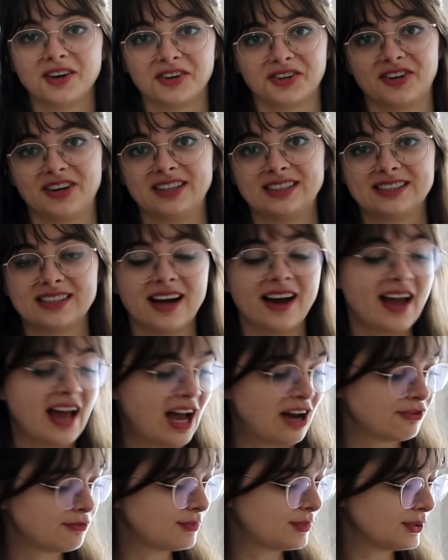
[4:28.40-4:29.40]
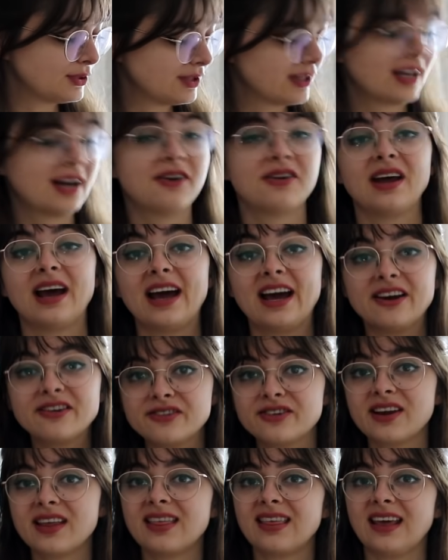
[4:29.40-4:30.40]
Alright, I have pulled out
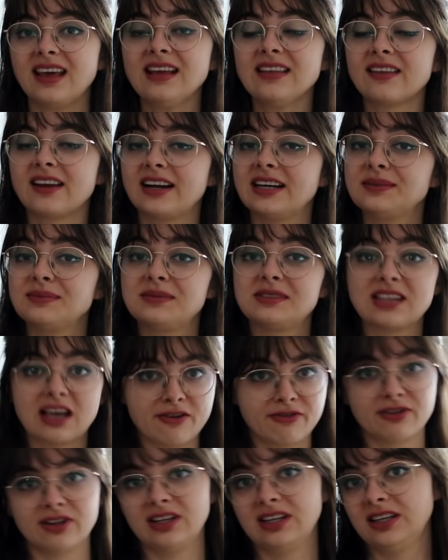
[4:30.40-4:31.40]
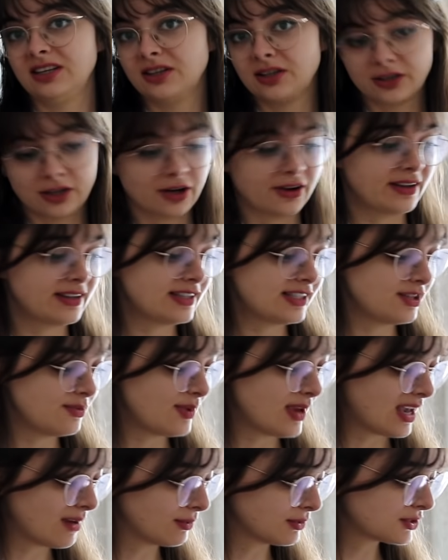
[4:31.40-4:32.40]
everything that I'm definitely not going to
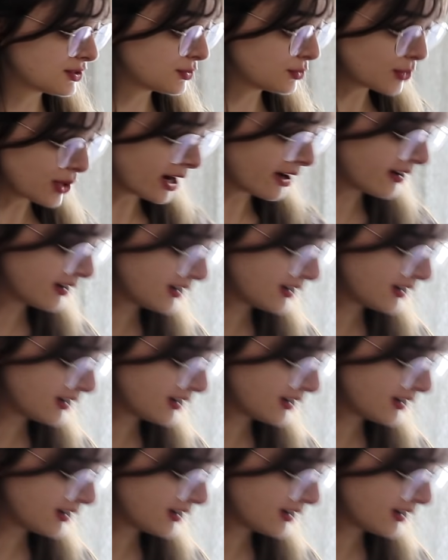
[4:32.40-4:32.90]
be able to wear